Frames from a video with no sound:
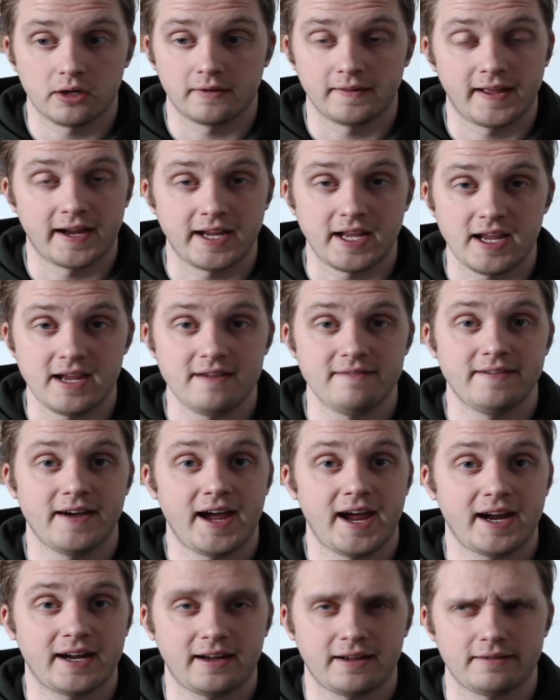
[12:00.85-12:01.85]
running on like
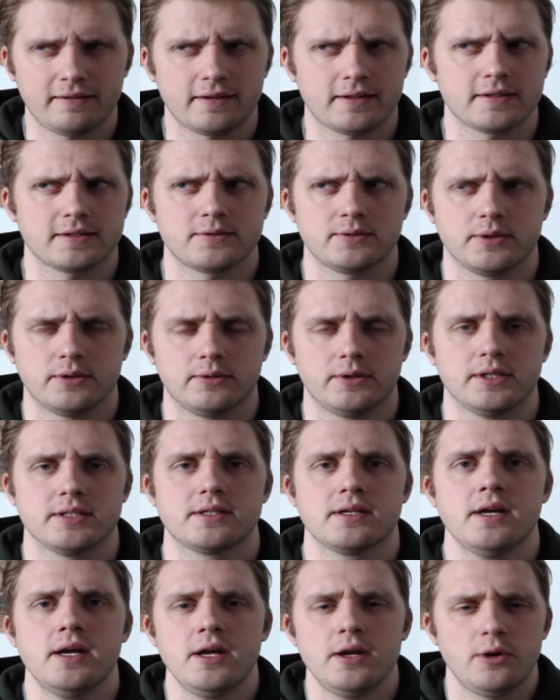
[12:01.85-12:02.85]
evac, I think that's
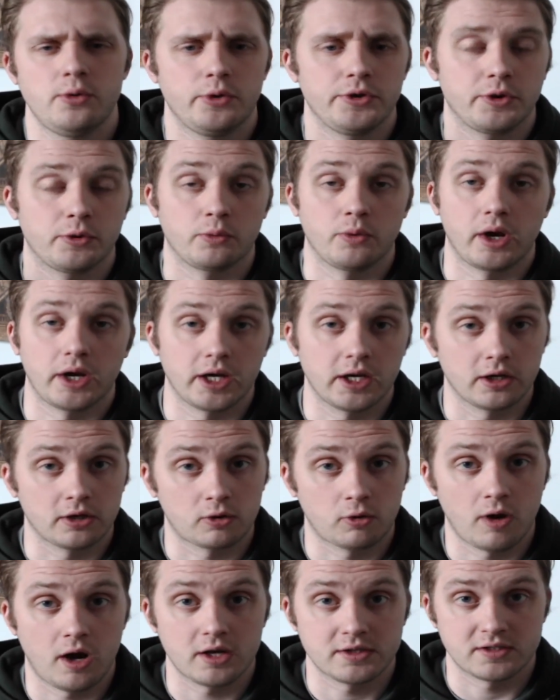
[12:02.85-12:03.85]
what it was, when they're
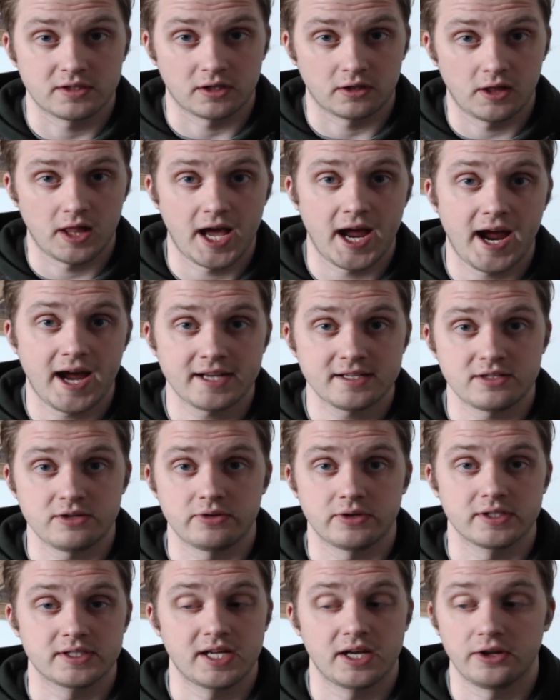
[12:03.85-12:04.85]
running across the
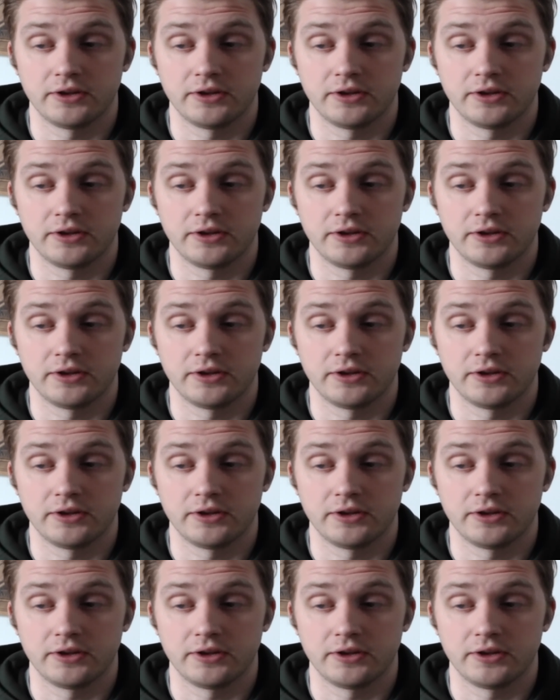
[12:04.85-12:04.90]
glass.